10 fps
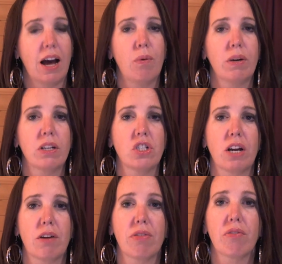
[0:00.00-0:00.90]
I want to
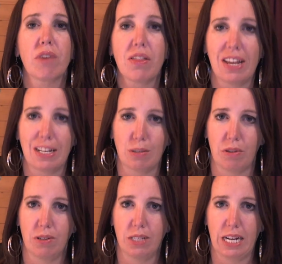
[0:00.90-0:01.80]
share 3 things
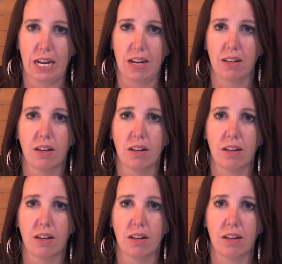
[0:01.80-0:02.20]
with you today.